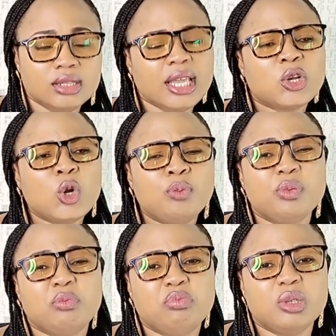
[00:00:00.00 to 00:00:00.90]
The group
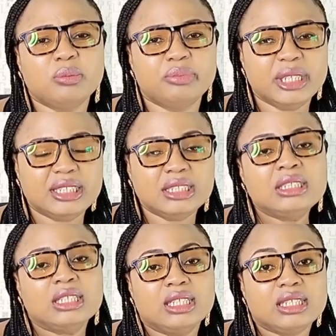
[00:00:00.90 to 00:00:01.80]

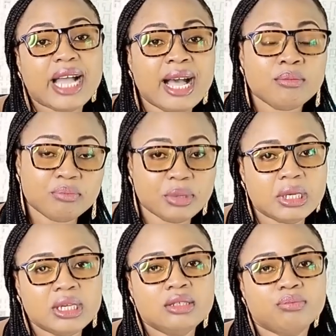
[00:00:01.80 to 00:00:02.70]
breeding can
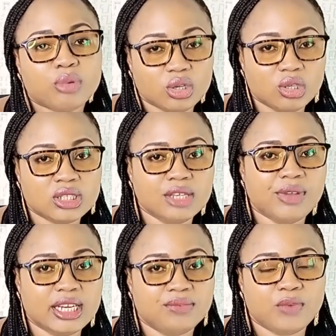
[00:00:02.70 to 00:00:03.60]
be productive
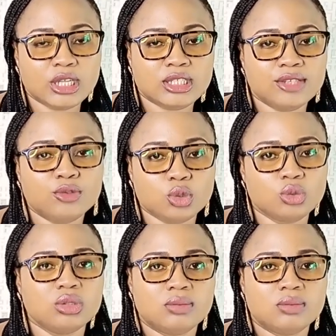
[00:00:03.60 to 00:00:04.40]
and effective too,